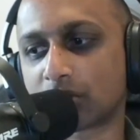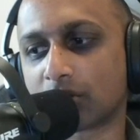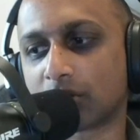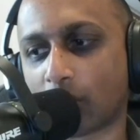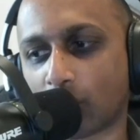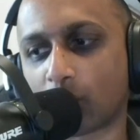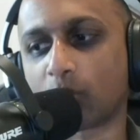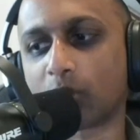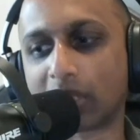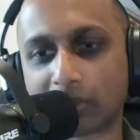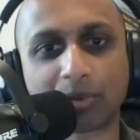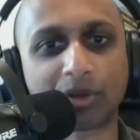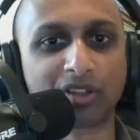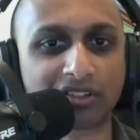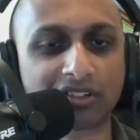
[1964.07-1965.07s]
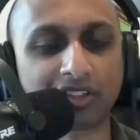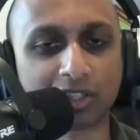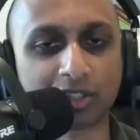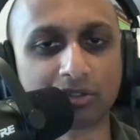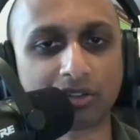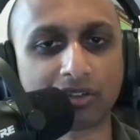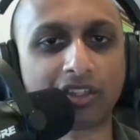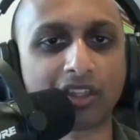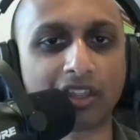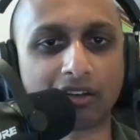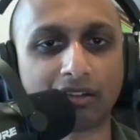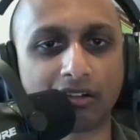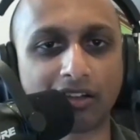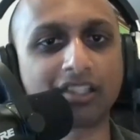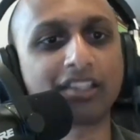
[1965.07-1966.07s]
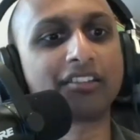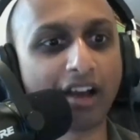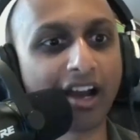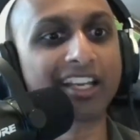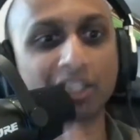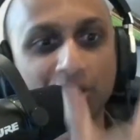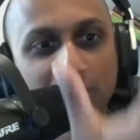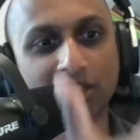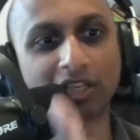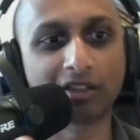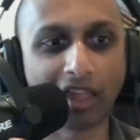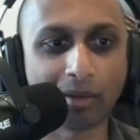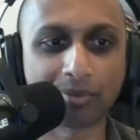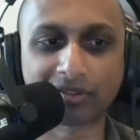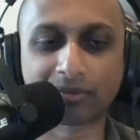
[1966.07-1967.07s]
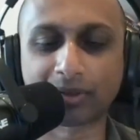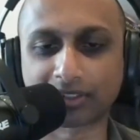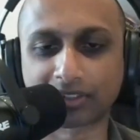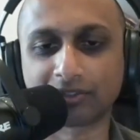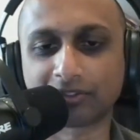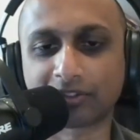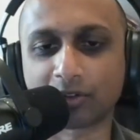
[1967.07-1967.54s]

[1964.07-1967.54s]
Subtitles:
go in person, and then at least I can share that perspective.